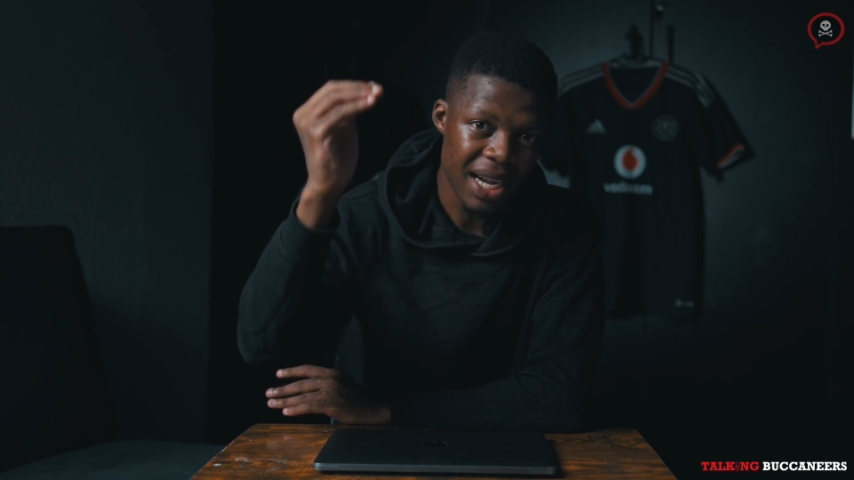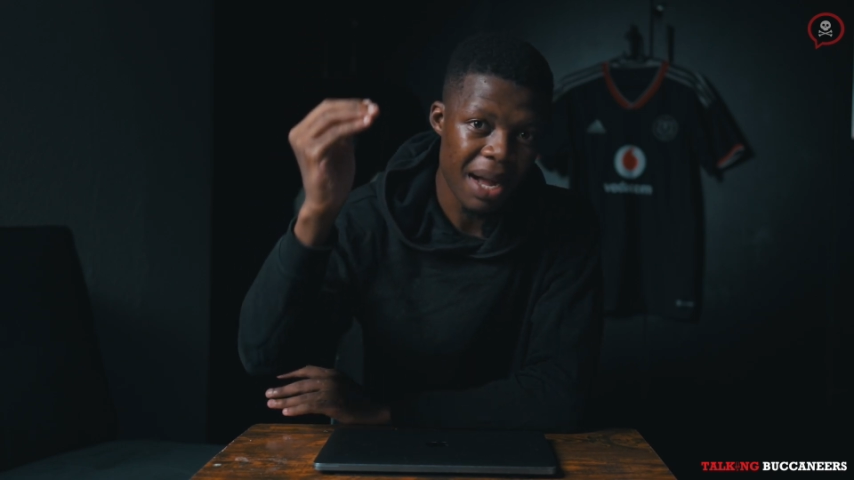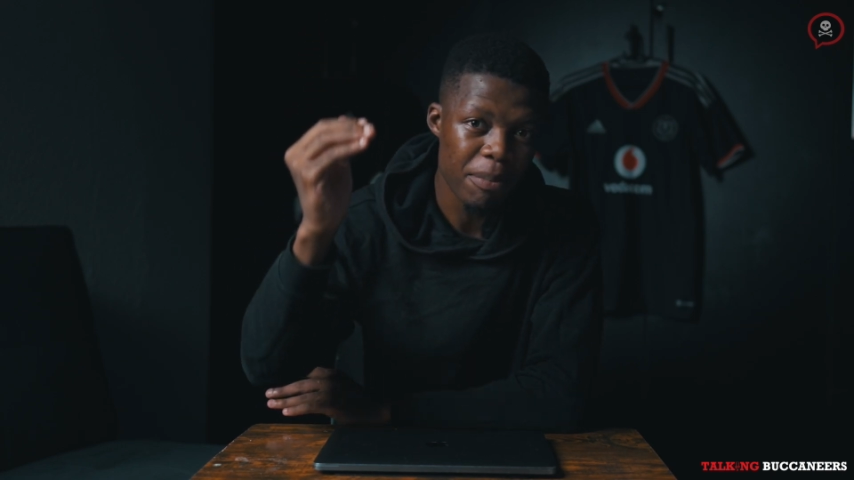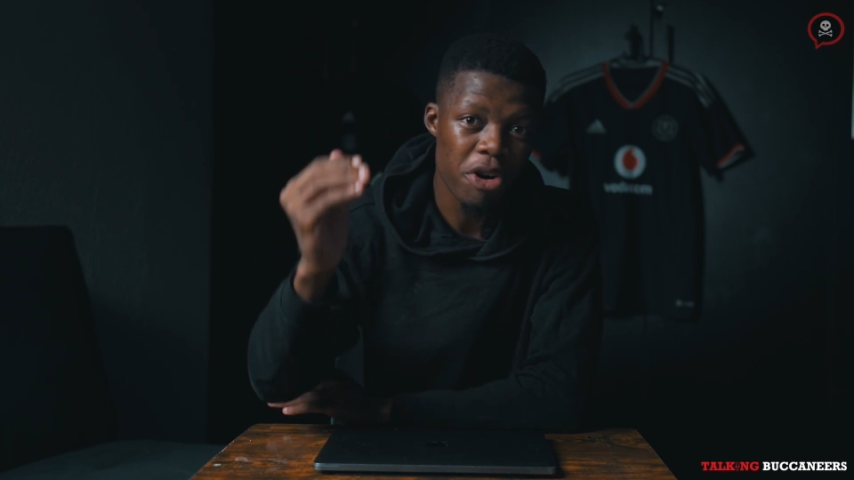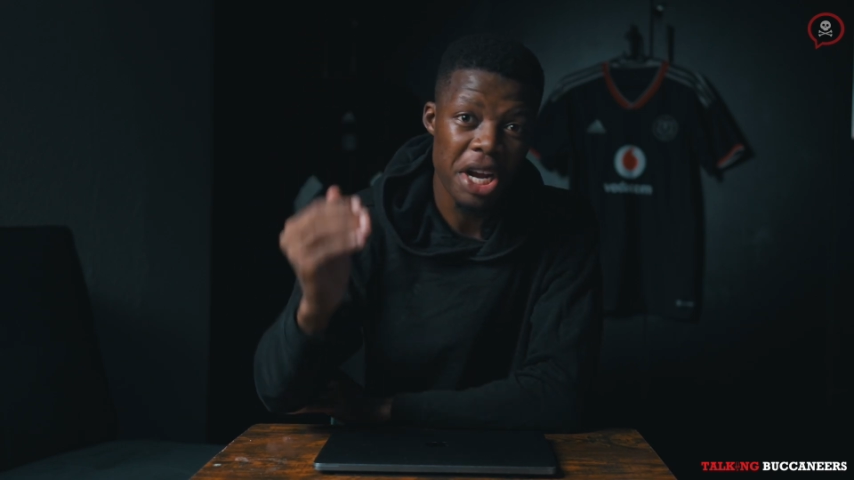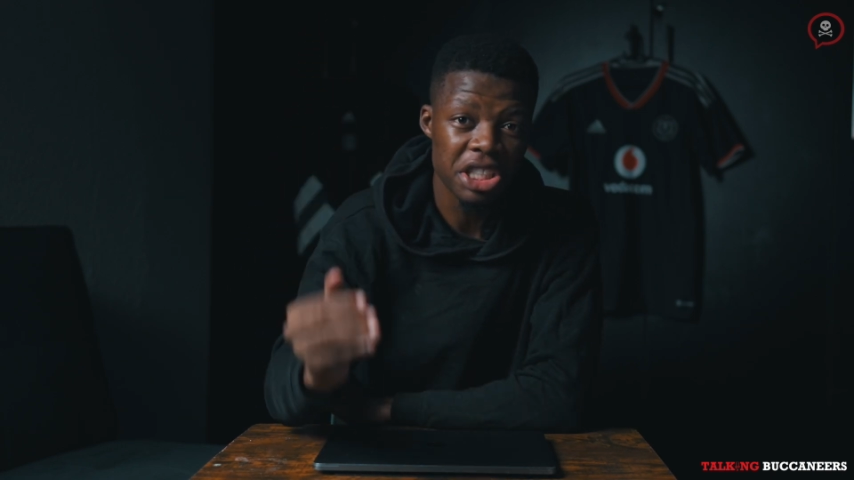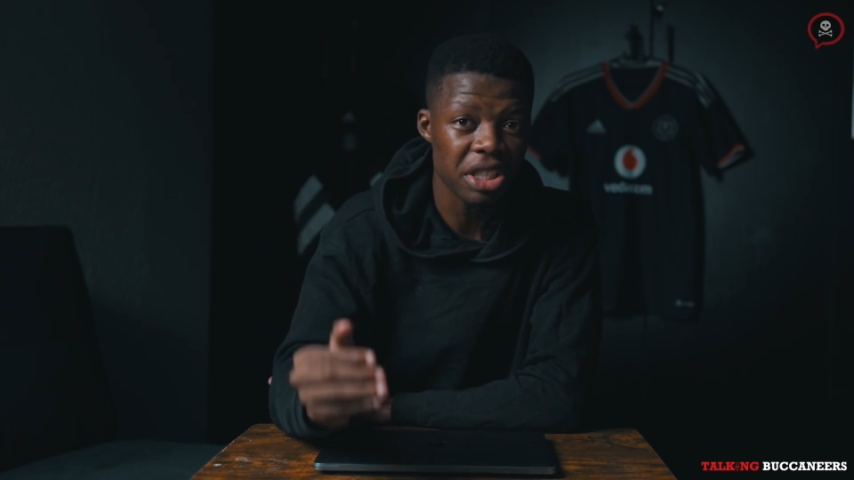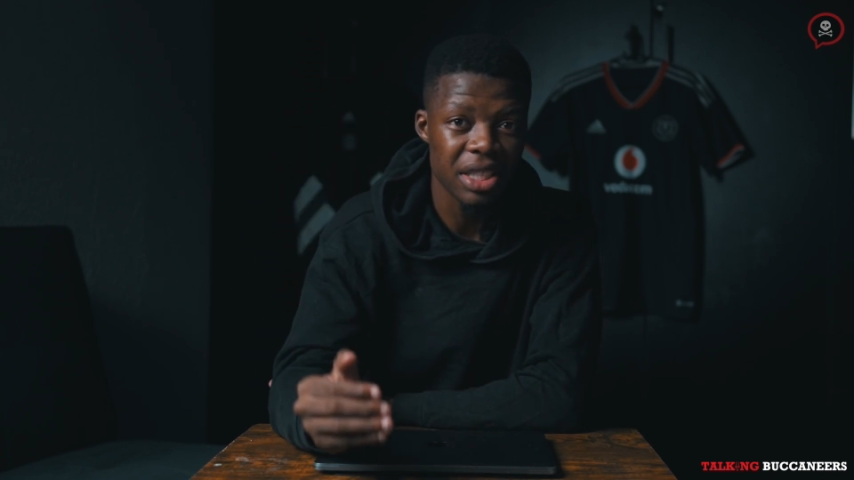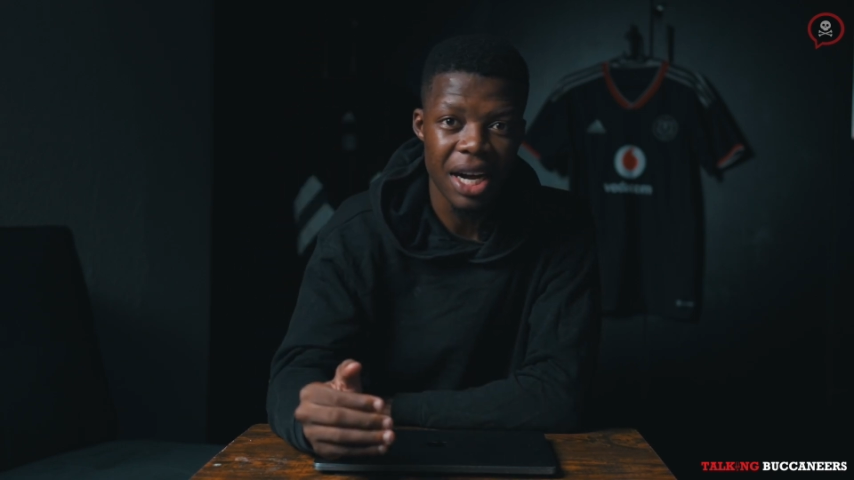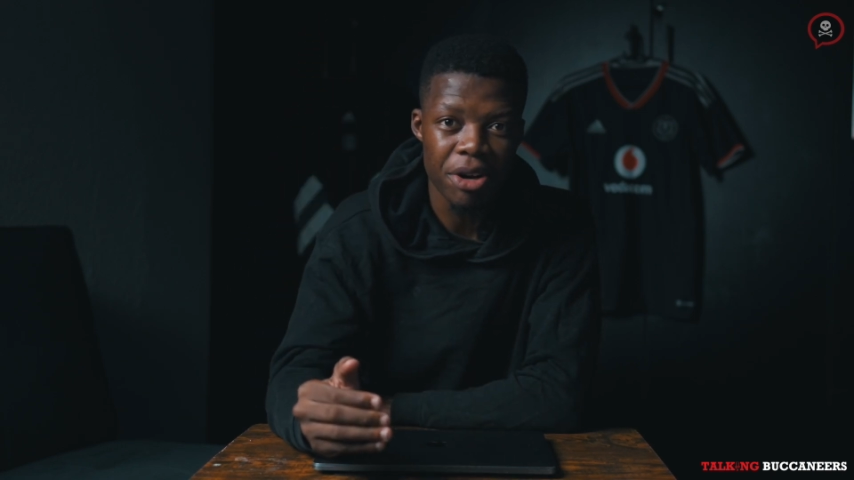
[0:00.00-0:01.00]
come crashing
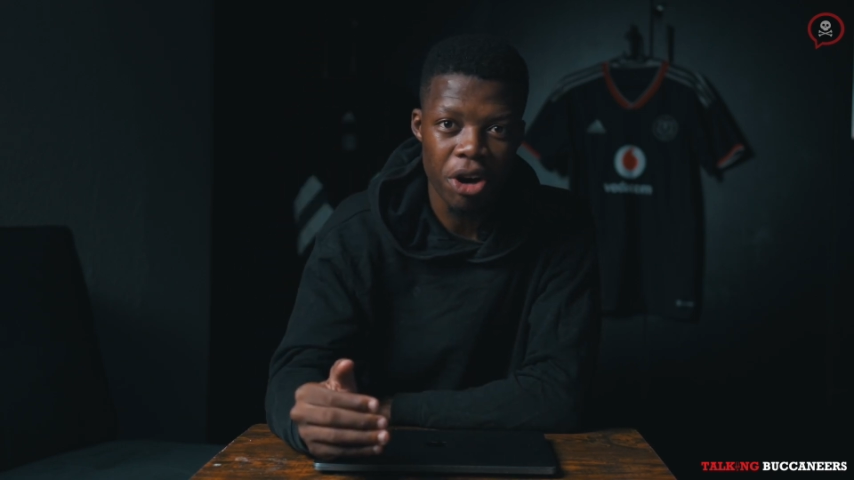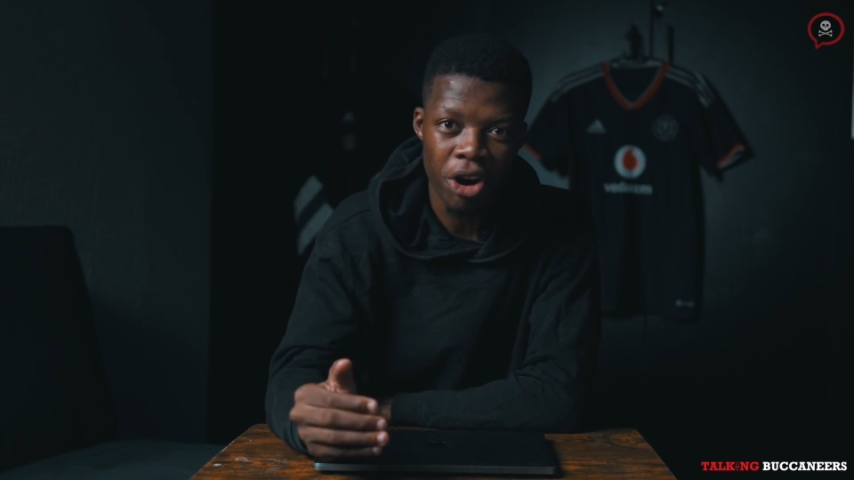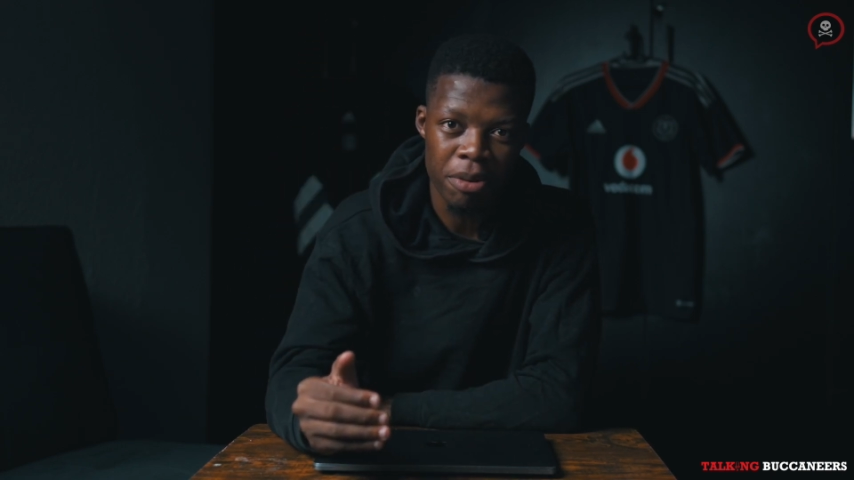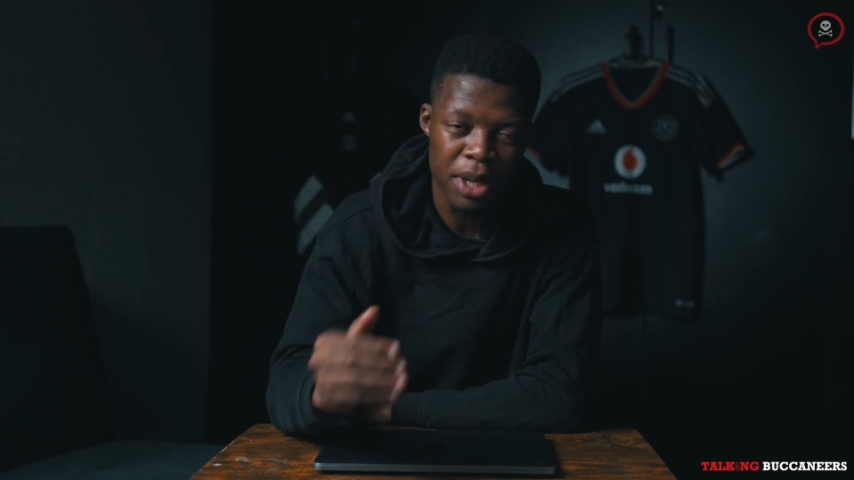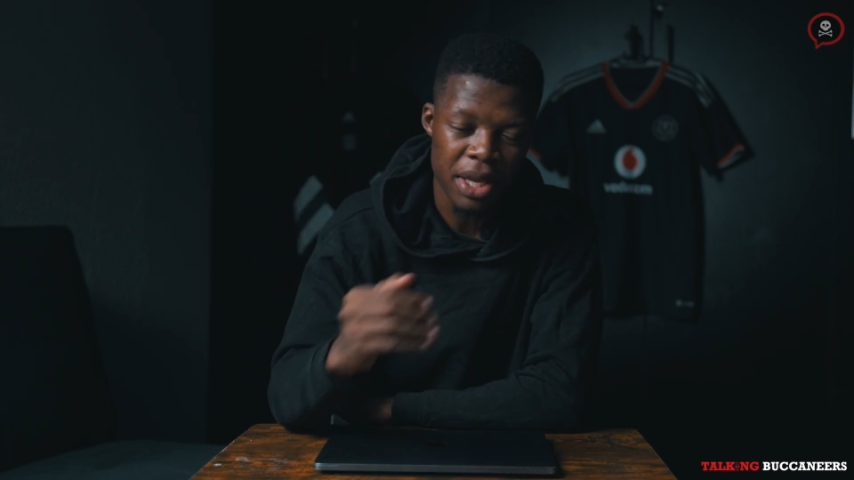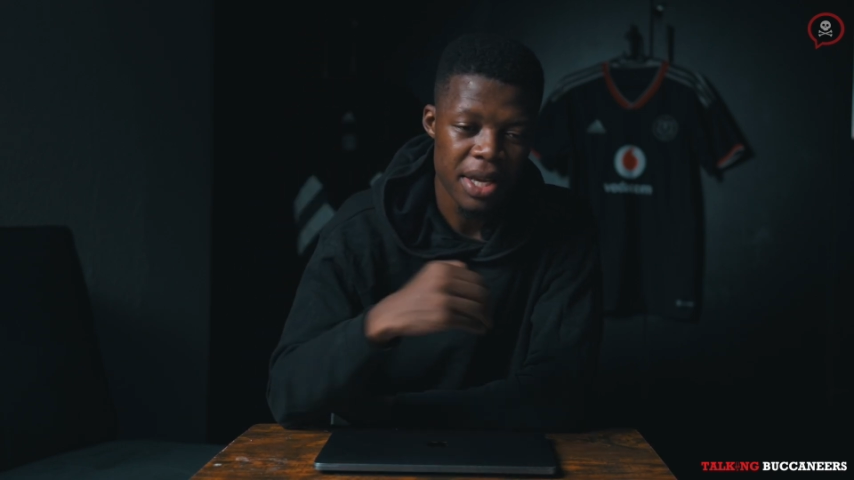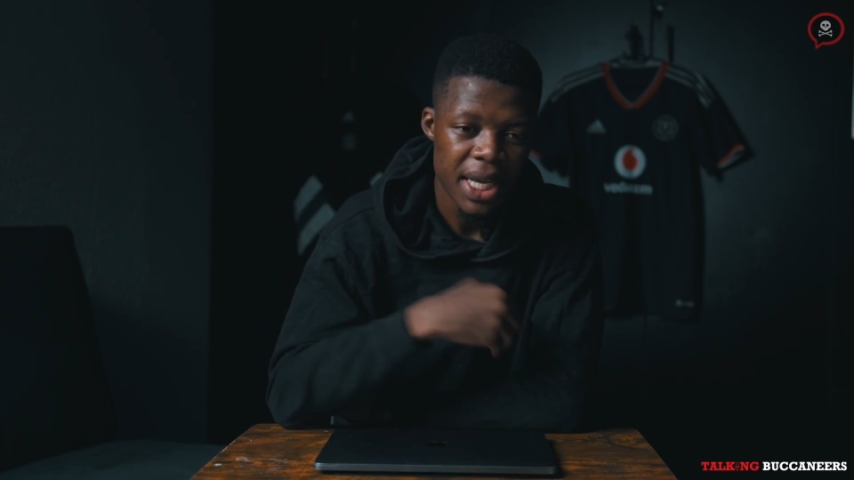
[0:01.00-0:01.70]
down on me